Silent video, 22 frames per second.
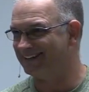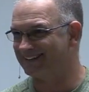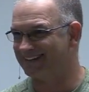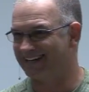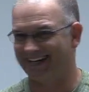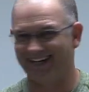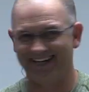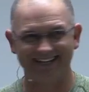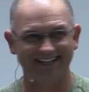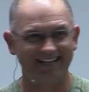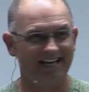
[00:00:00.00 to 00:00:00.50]

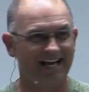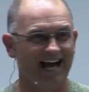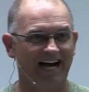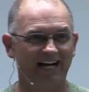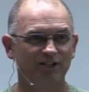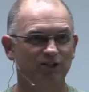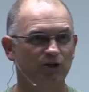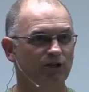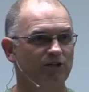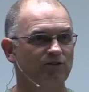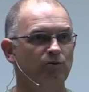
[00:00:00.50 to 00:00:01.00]
okay? I
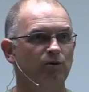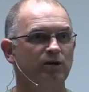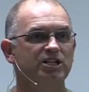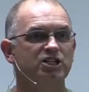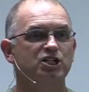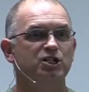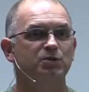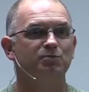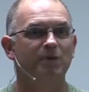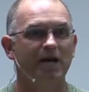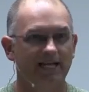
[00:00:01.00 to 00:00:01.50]
don't even want to
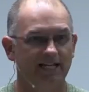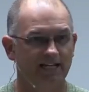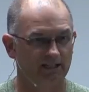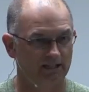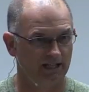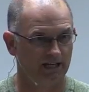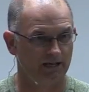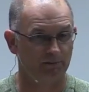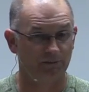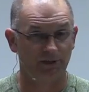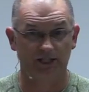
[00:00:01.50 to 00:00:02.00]

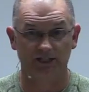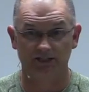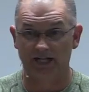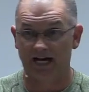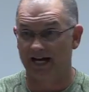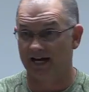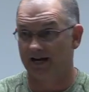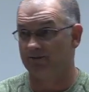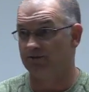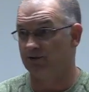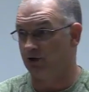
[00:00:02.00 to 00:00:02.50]
speculate because
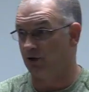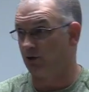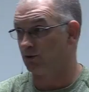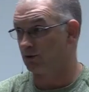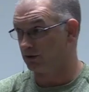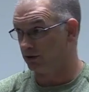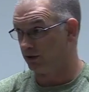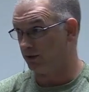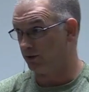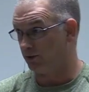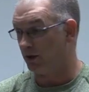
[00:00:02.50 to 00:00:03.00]
I have no
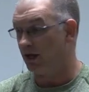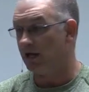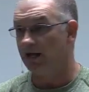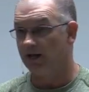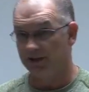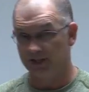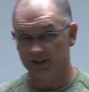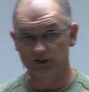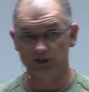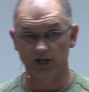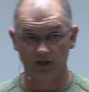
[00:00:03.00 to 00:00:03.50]
clue.
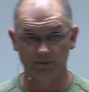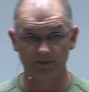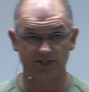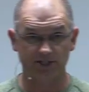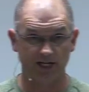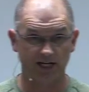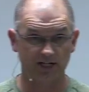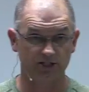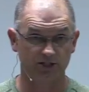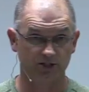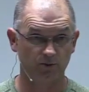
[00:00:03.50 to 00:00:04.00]
There's going to be
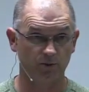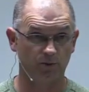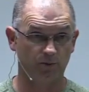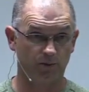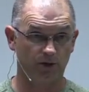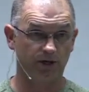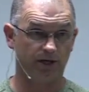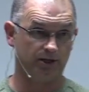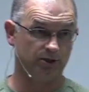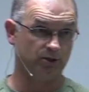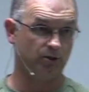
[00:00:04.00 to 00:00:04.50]
sections when we're
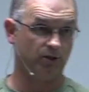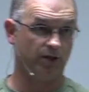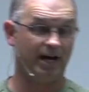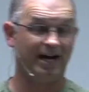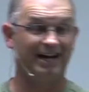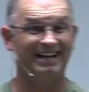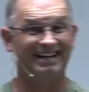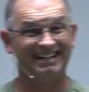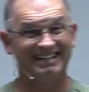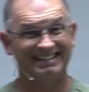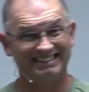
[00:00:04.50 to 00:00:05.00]
going to do
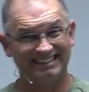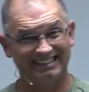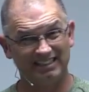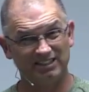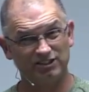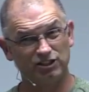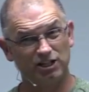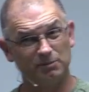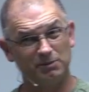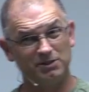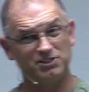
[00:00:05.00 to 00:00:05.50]
that. And then
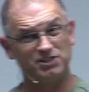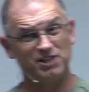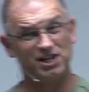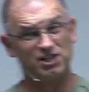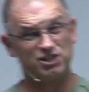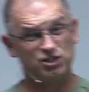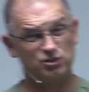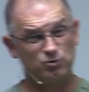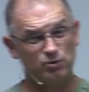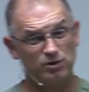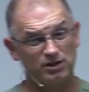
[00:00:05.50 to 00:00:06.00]
there's going to be
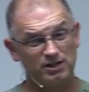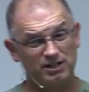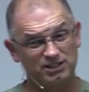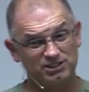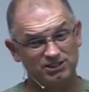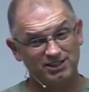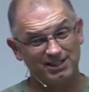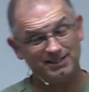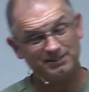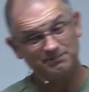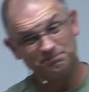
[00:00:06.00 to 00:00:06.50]
sections where I'm going to
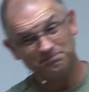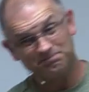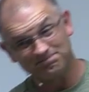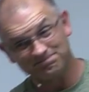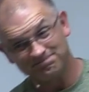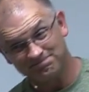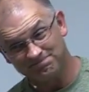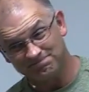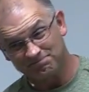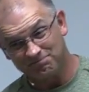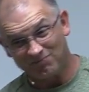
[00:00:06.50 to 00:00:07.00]
say,
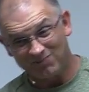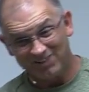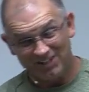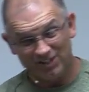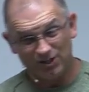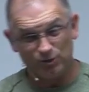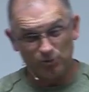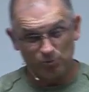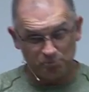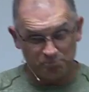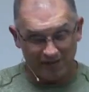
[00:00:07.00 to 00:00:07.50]
you
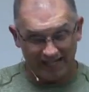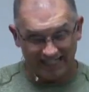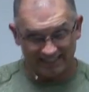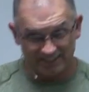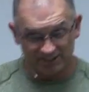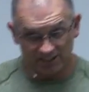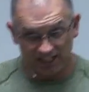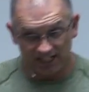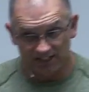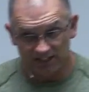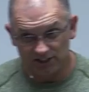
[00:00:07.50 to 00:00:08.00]
know,
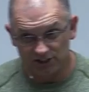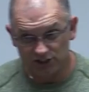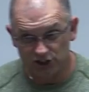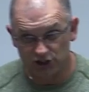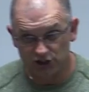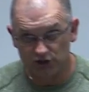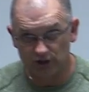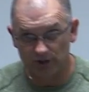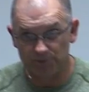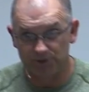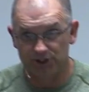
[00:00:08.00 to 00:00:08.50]
based on the
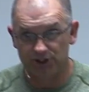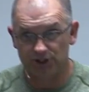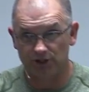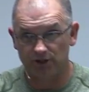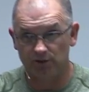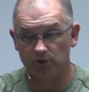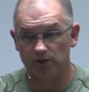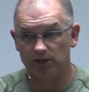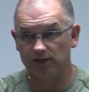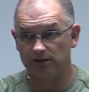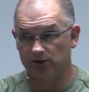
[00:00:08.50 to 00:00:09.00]

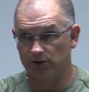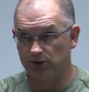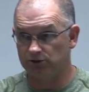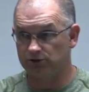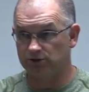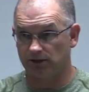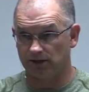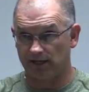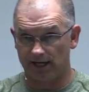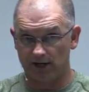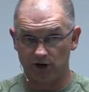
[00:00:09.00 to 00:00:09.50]
scripture, we're going to
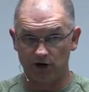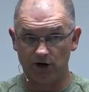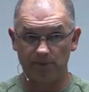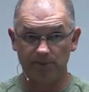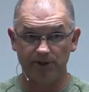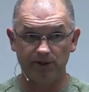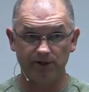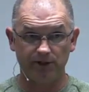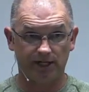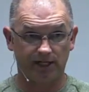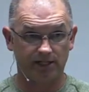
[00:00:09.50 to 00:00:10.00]
use a lot of
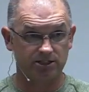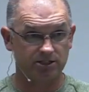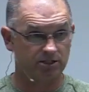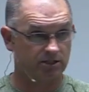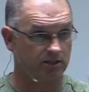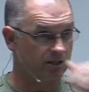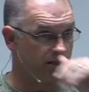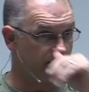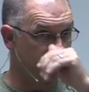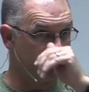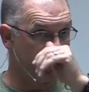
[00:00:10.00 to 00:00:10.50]
hermeneutics,
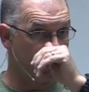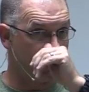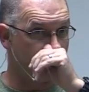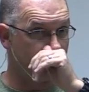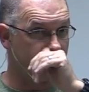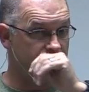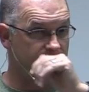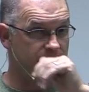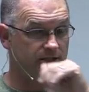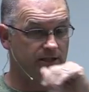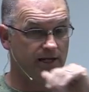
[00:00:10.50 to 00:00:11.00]
the
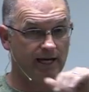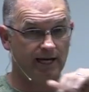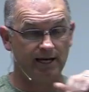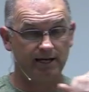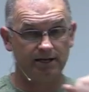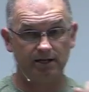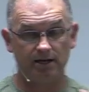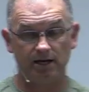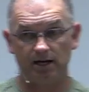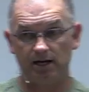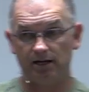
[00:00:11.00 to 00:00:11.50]
art and,
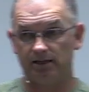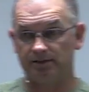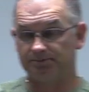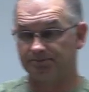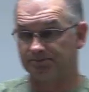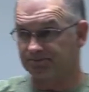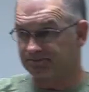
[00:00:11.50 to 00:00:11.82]
and uh,